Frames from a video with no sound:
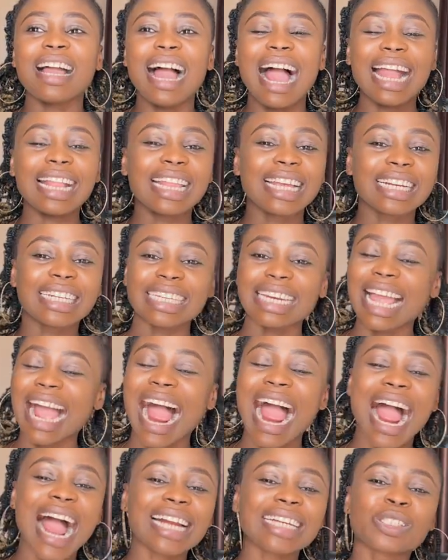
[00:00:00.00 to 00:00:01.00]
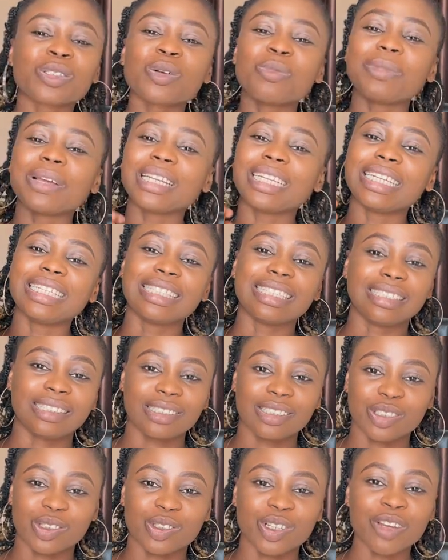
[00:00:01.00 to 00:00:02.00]
i think i had so many in
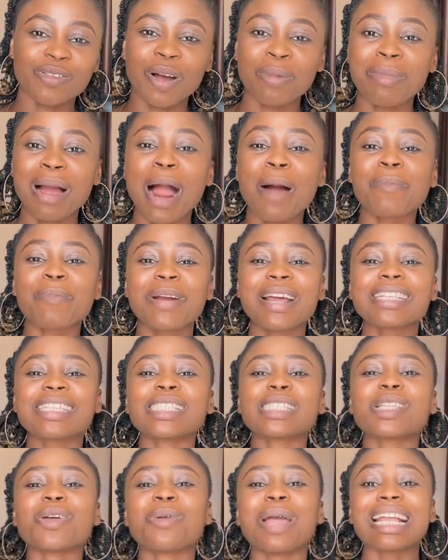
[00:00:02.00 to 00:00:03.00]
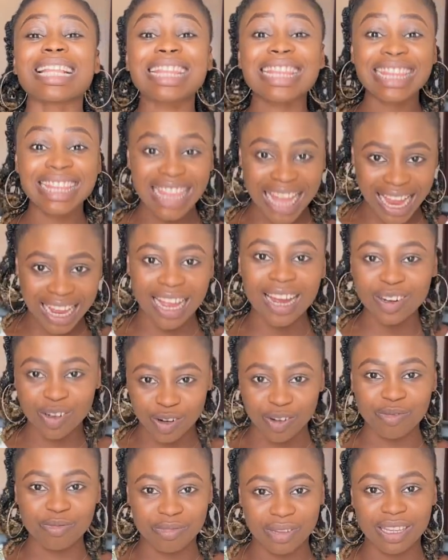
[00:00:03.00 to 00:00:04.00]
this issue if i'm an apprentice they were tired
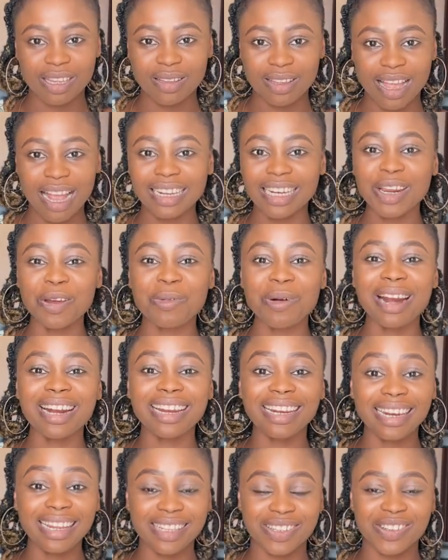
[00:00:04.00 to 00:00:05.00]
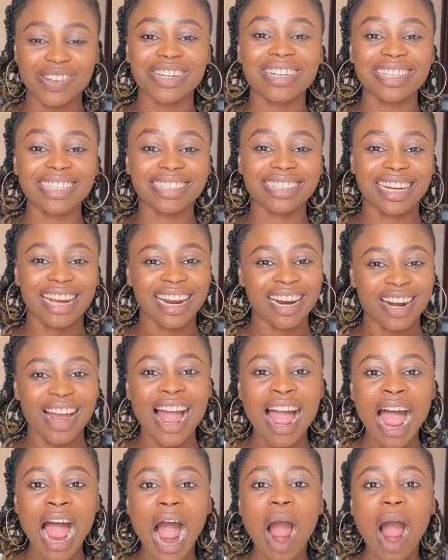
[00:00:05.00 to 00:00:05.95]
of me they were literally tired